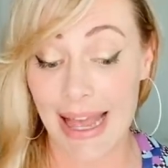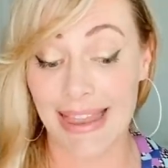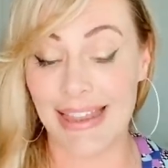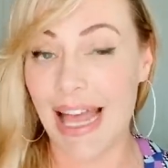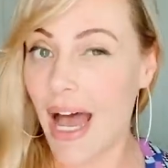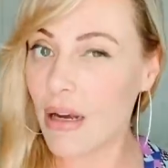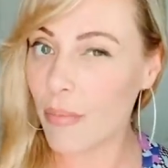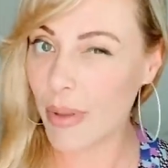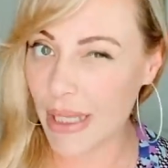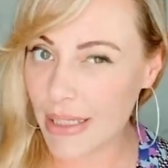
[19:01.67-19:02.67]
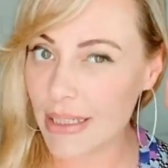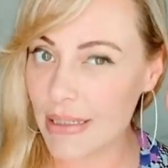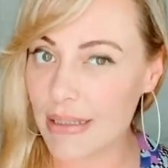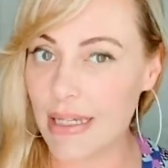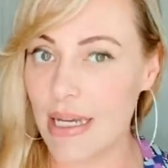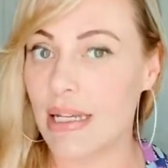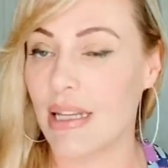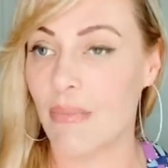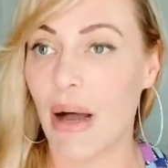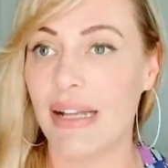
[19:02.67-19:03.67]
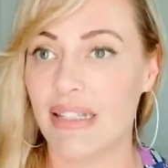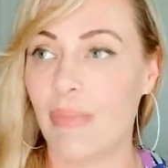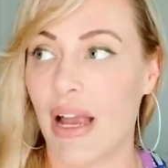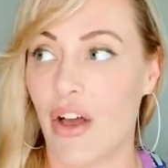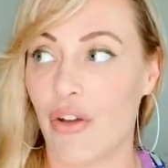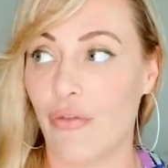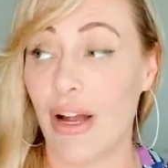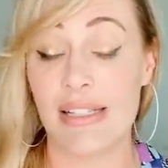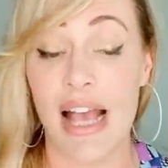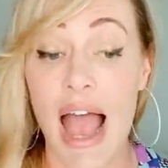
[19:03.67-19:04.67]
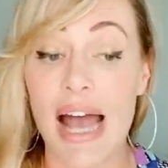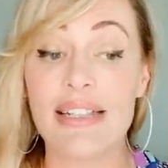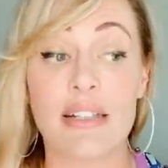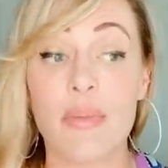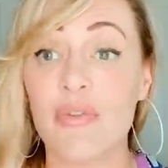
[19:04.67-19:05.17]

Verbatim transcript: that that planted a seed in the minds of my other friends. And some